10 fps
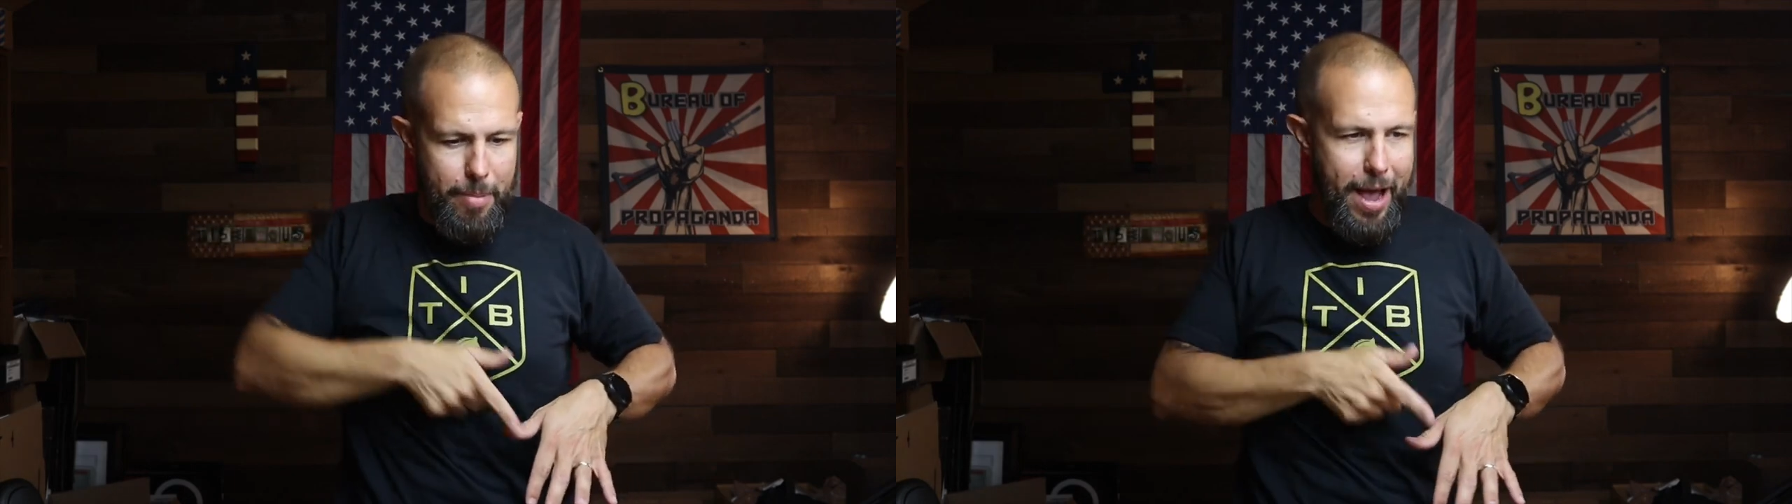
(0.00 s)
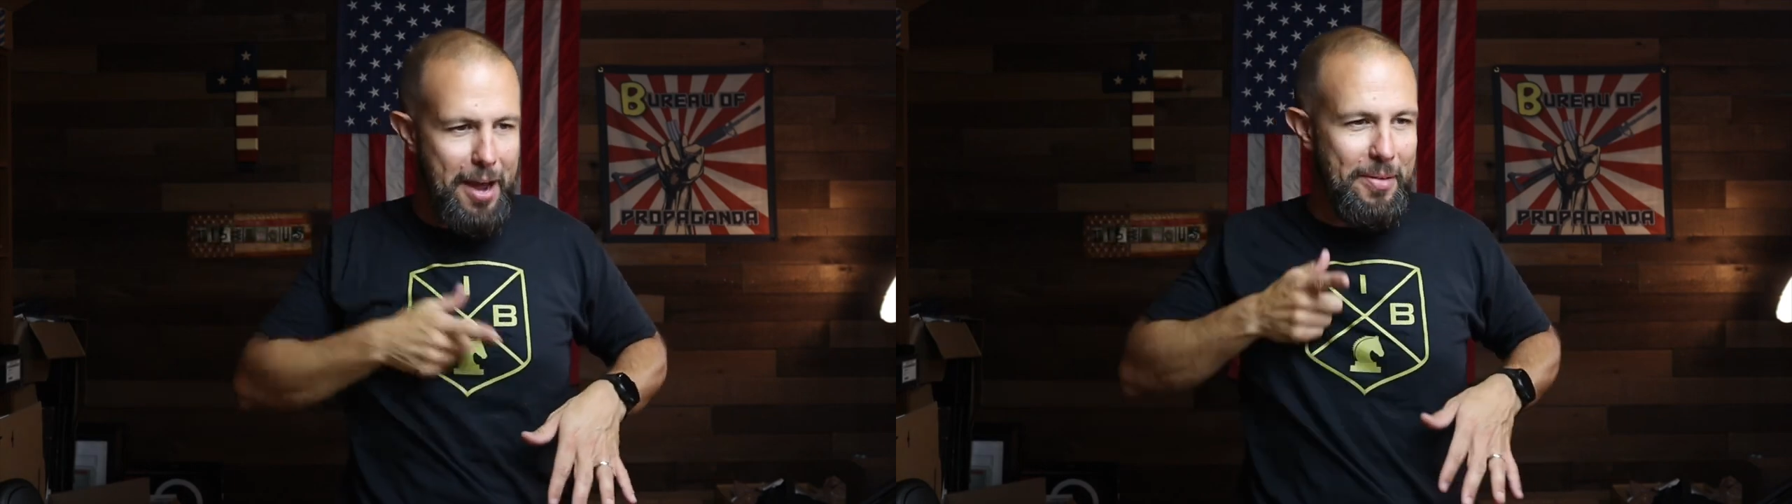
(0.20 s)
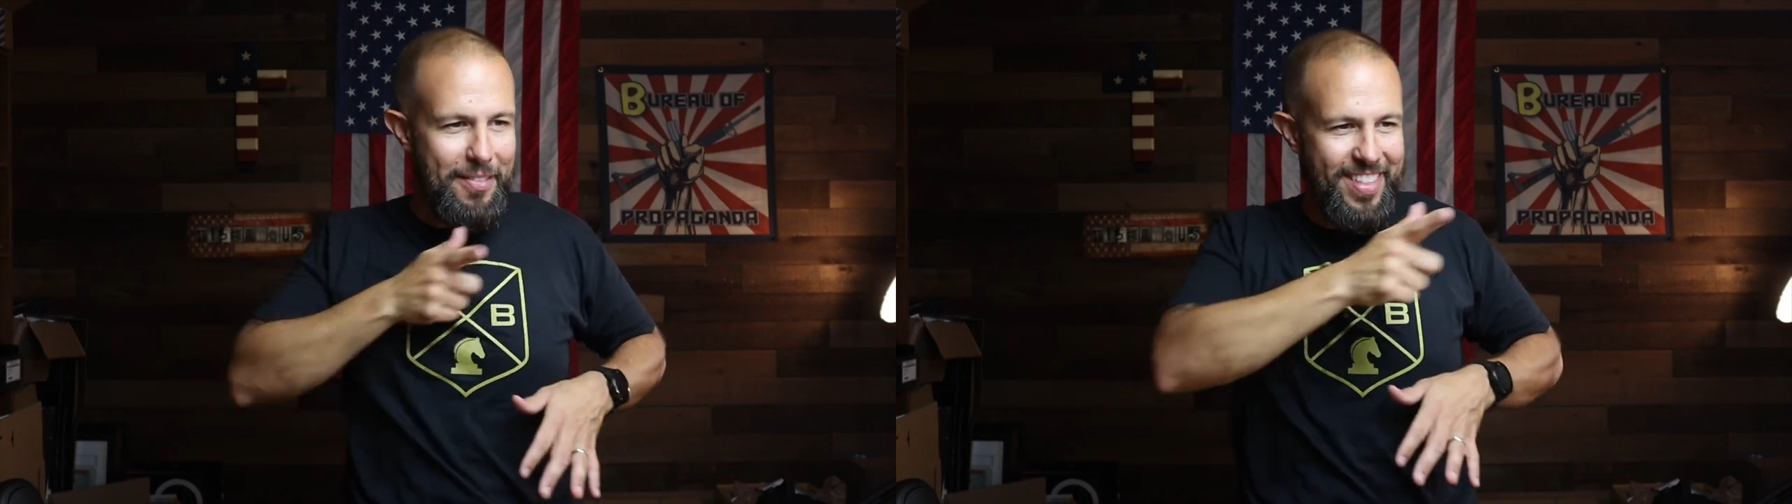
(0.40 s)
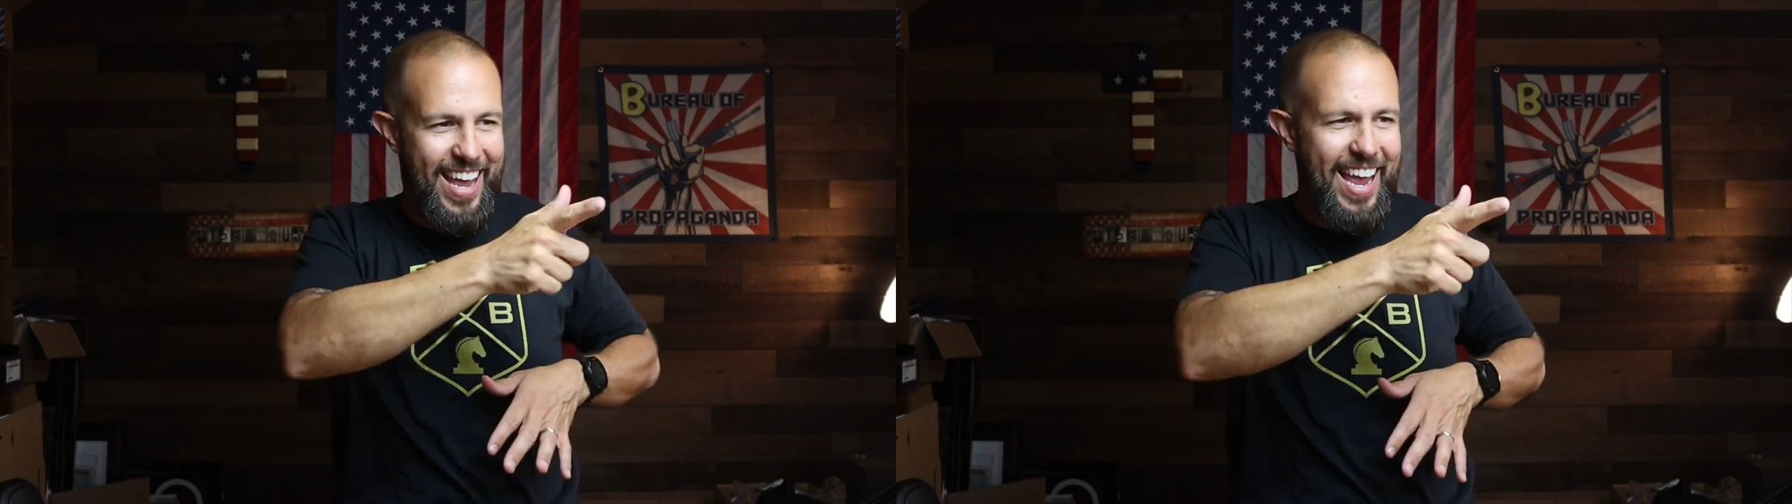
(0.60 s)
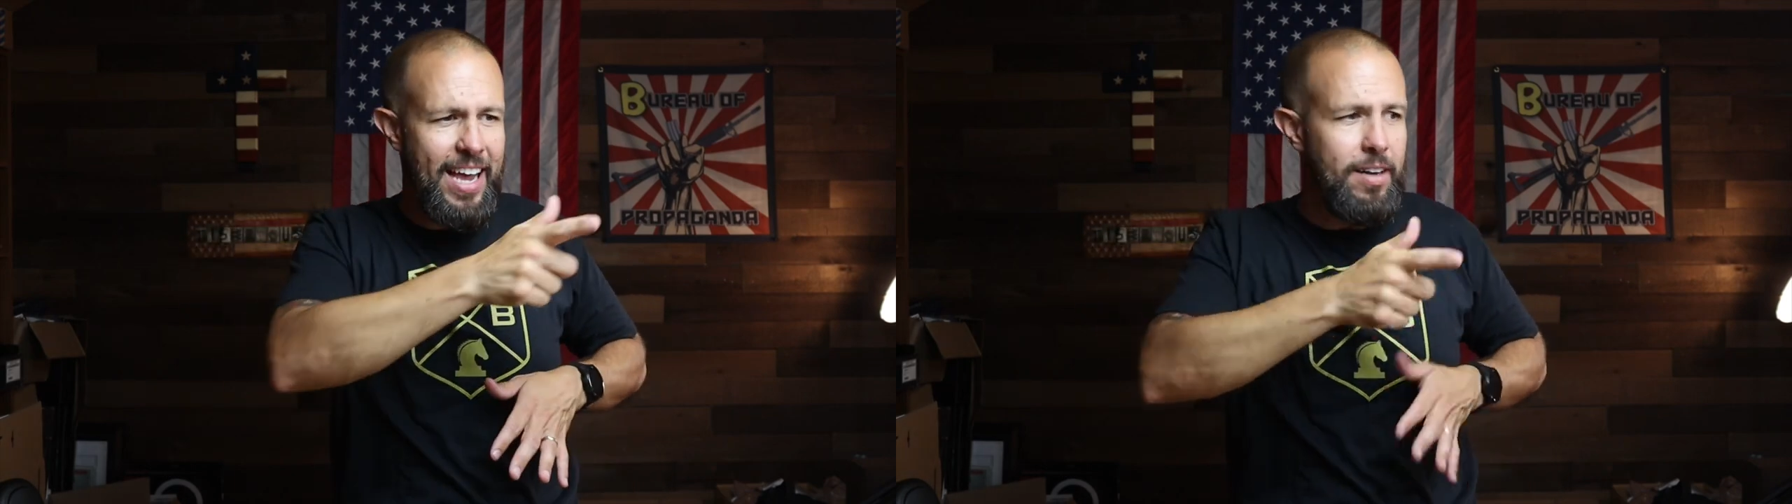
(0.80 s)
bag, whatever the
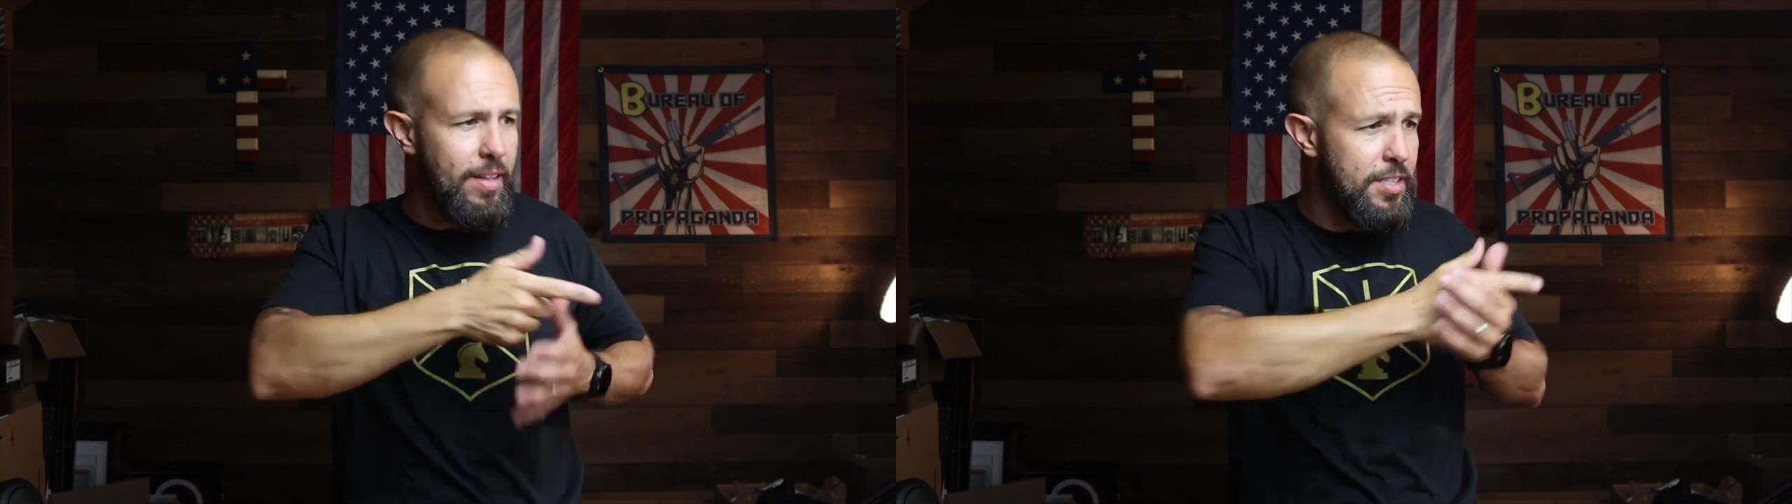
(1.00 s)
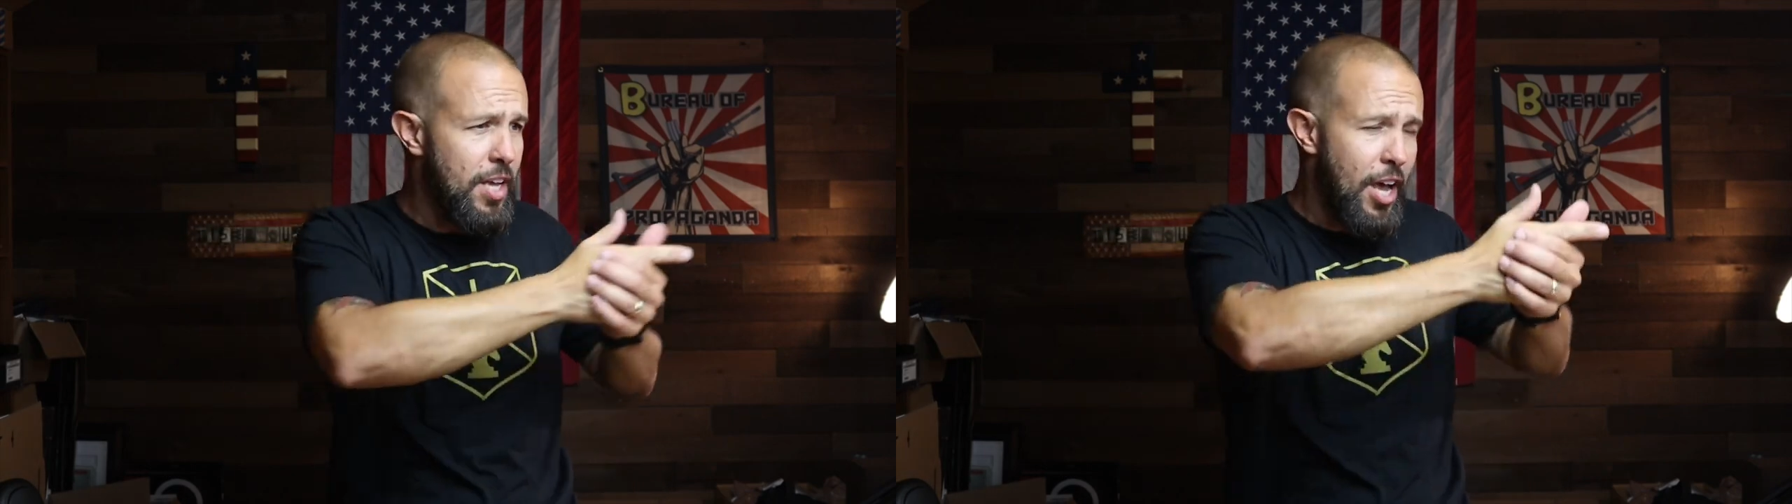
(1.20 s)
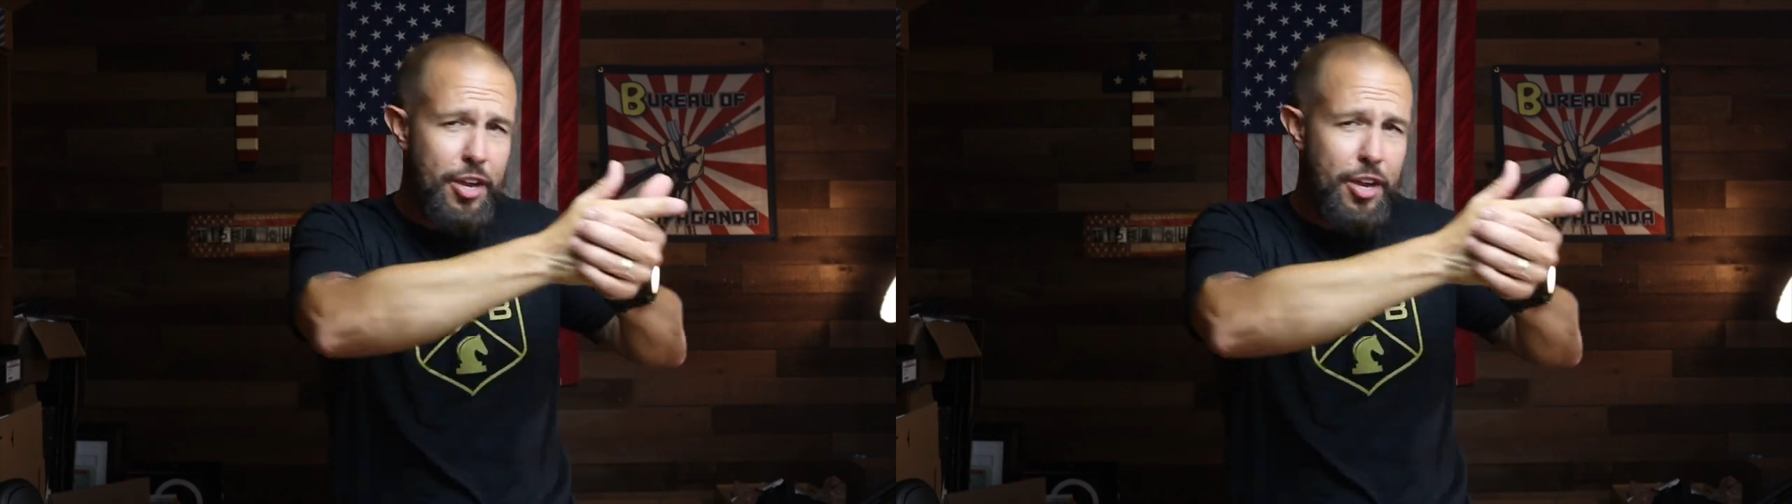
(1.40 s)
angle is,